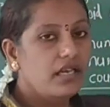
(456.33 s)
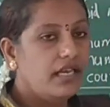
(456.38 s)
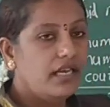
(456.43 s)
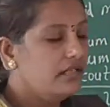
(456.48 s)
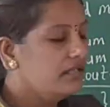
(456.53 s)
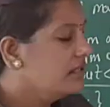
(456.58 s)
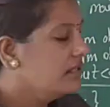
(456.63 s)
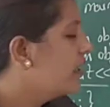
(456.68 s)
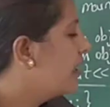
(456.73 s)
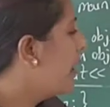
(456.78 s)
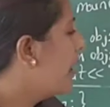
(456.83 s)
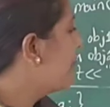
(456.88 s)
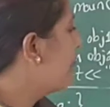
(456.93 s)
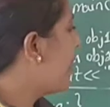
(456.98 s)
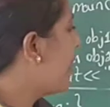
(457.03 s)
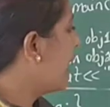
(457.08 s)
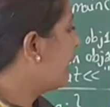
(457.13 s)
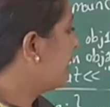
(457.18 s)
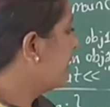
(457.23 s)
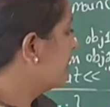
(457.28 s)
in
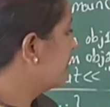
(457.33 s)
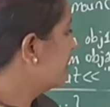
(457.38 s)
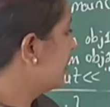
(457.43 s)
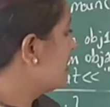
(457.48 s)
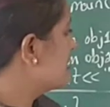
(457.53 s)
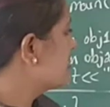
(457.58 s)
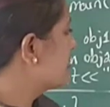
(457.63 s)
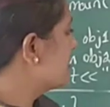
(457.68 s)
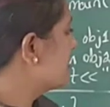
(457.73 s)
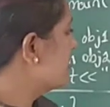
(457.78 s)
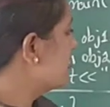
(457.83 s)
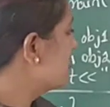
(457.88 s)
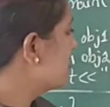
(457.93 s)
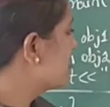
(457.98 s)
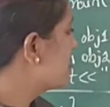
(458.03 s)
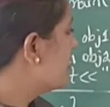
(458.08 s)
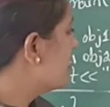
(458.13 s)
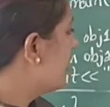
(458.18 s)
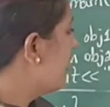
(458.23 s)
parentheses,